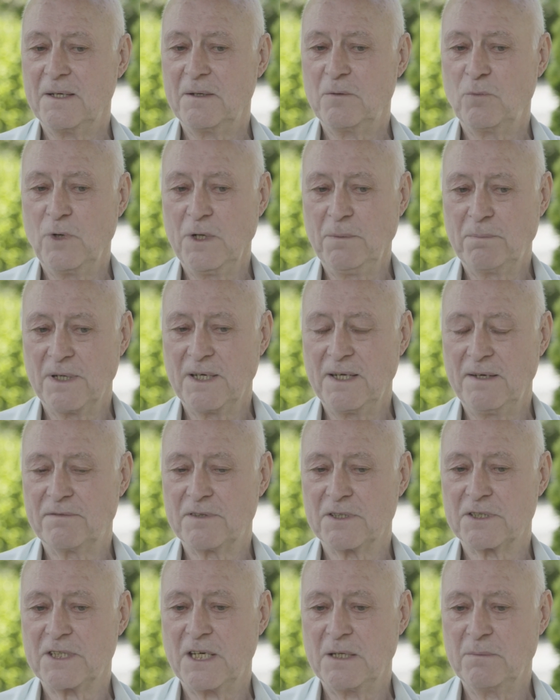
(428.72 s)
We believe
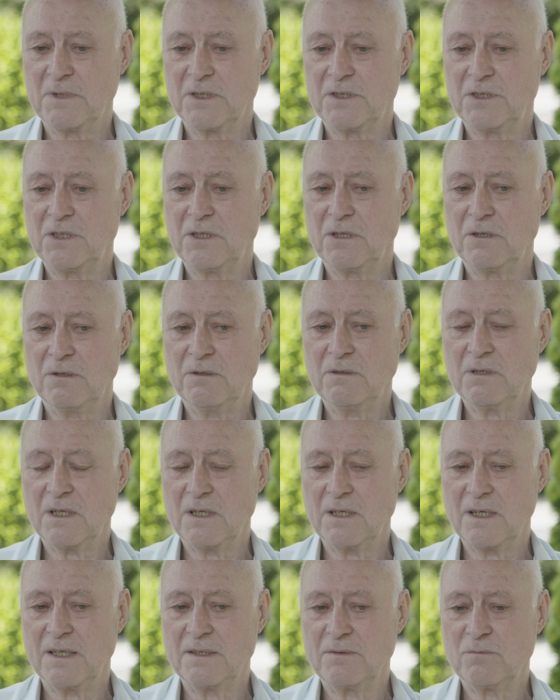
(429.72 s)
the same as you,
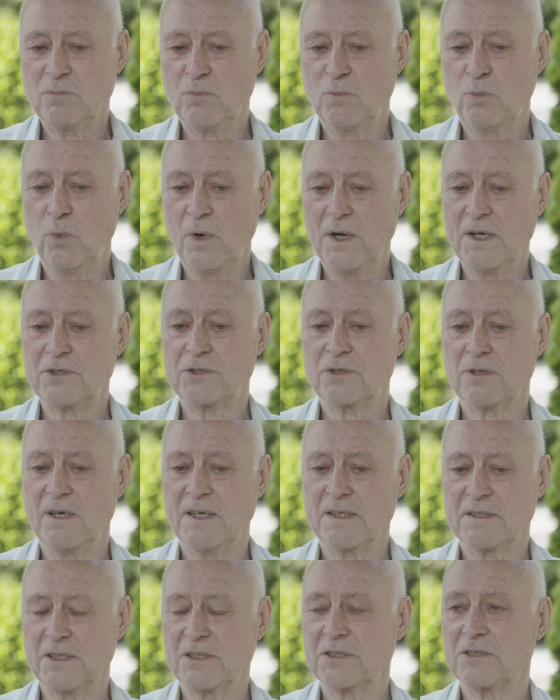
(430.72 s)
and we're
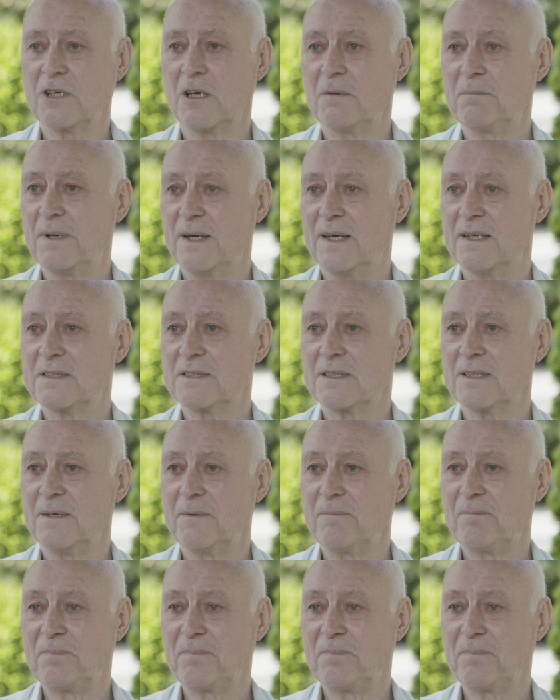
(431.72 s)
trying to stop it.